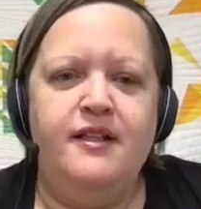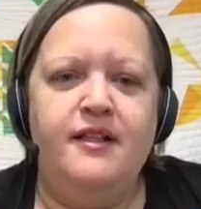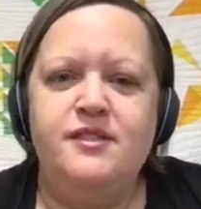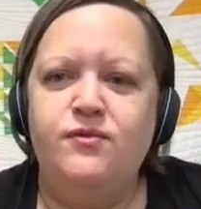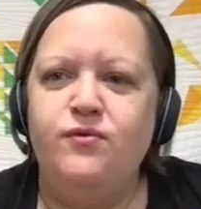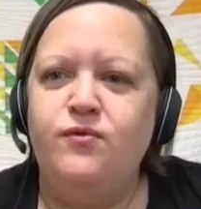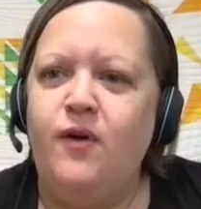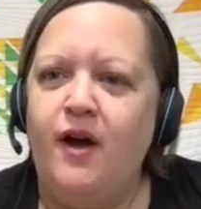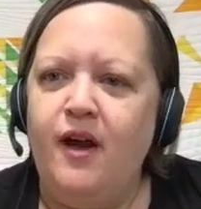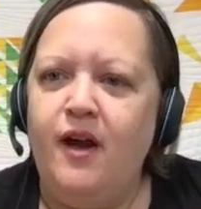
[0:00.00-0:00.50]

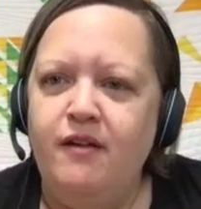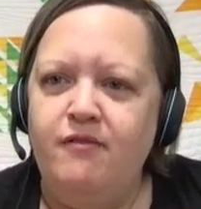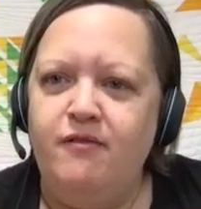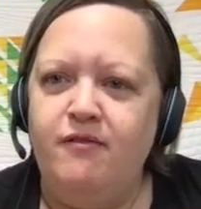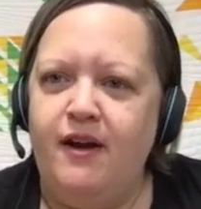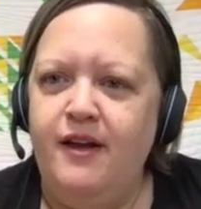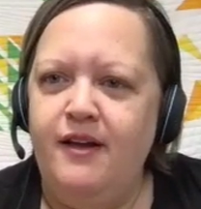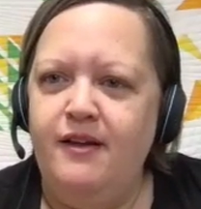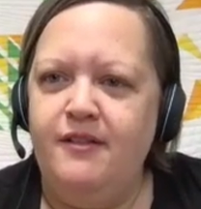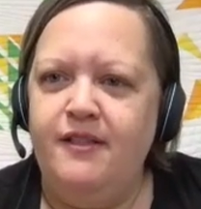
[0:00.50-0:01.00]
that's fine,
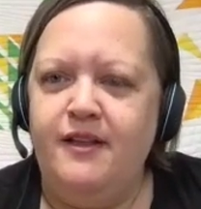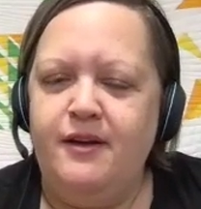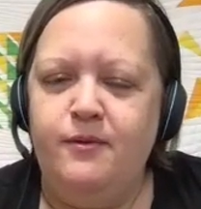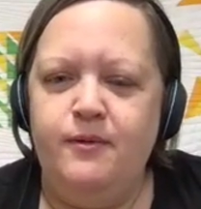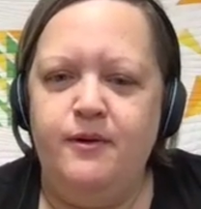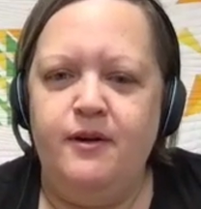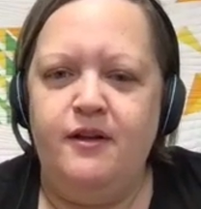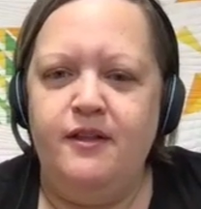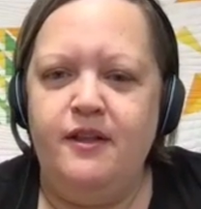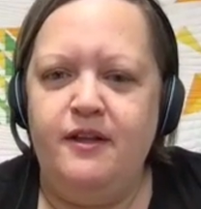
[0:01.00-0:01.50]
right? Like
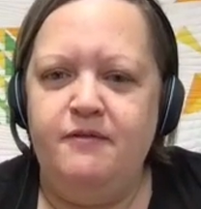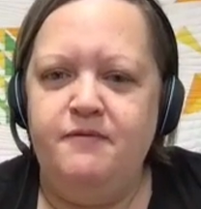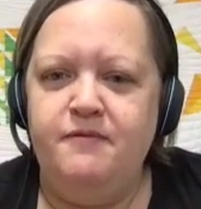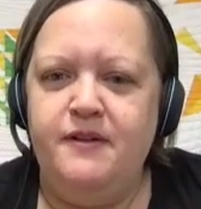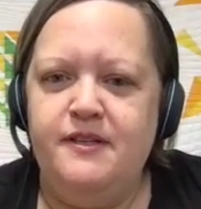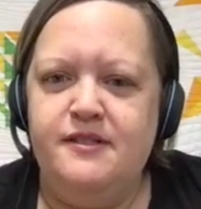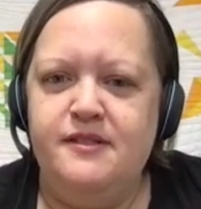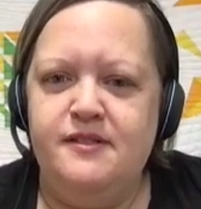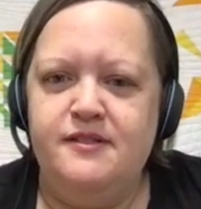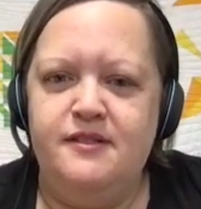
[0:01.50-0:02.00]
we all have
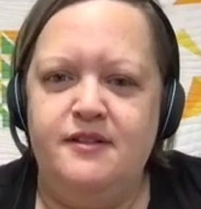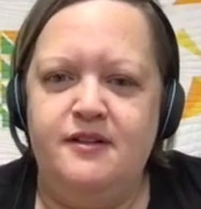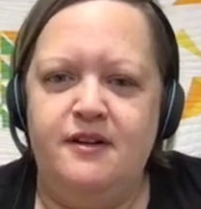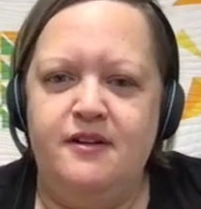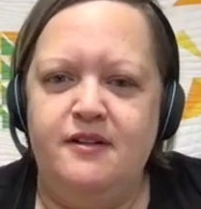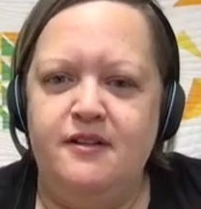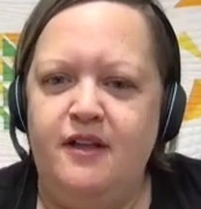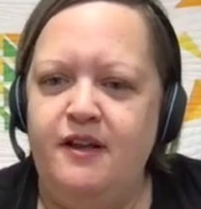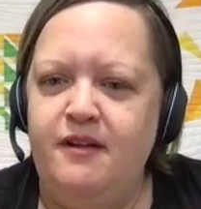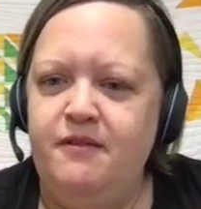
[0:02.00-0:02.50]
phases in
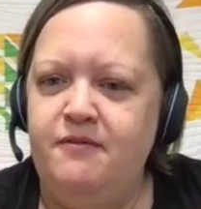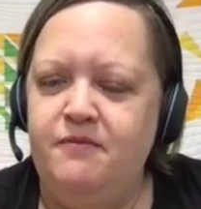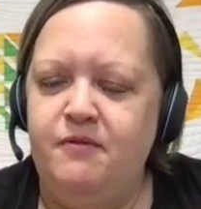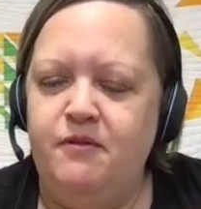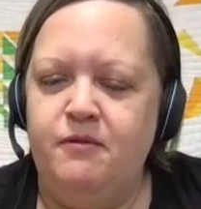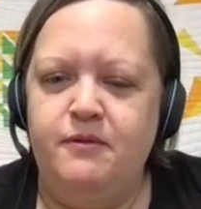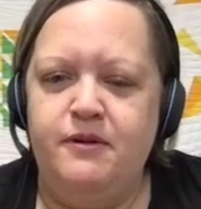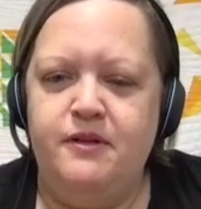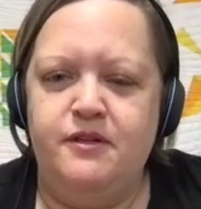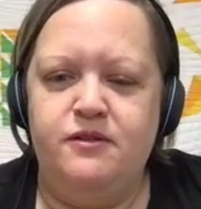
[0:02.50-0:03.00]
our life
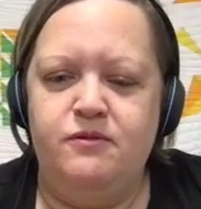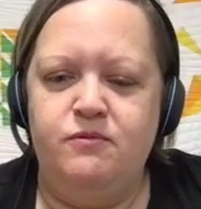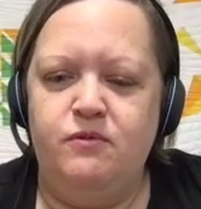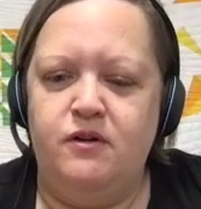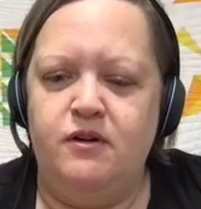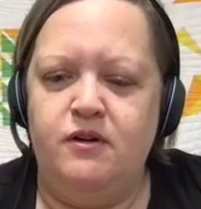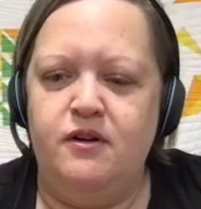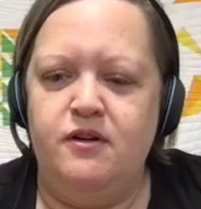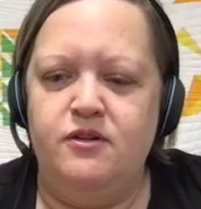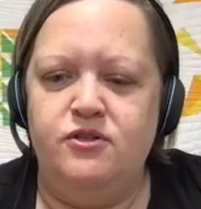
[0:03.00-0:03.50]
where
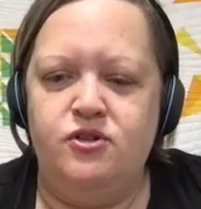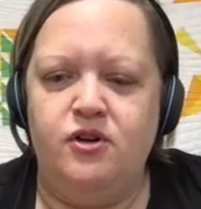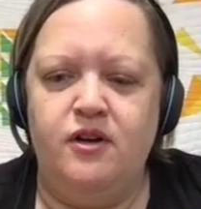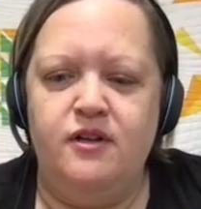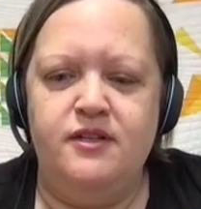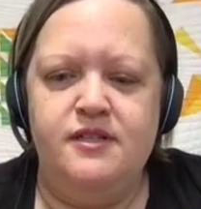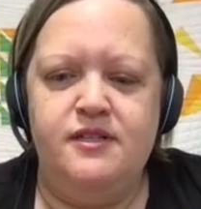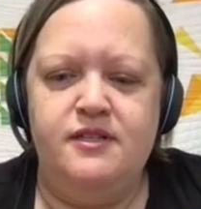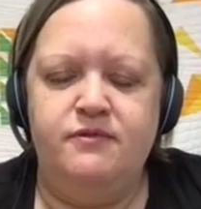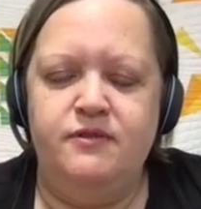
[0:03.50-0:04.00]
we're
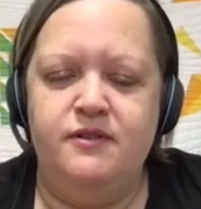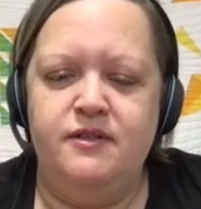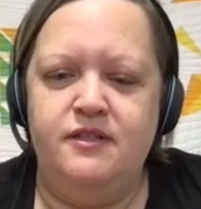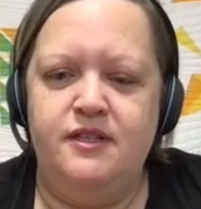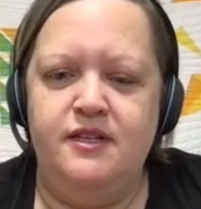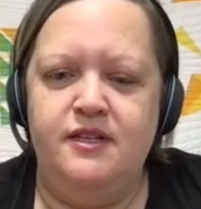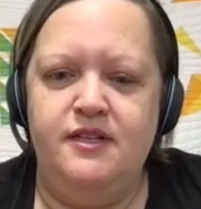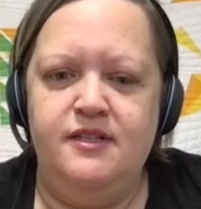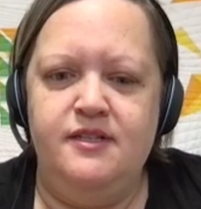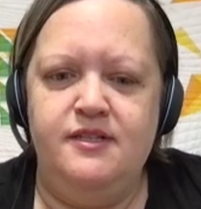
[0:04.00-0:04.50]
drawn to different
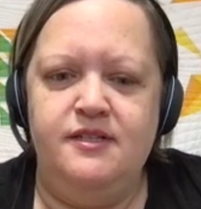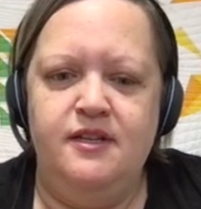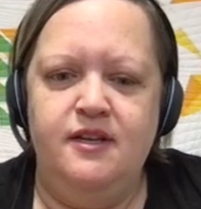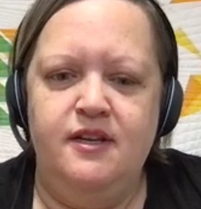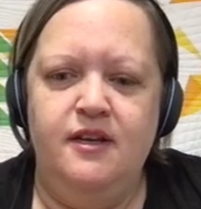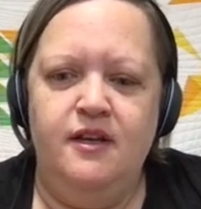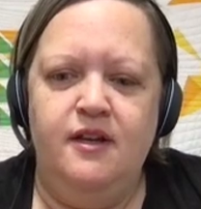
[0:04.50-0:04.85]
things,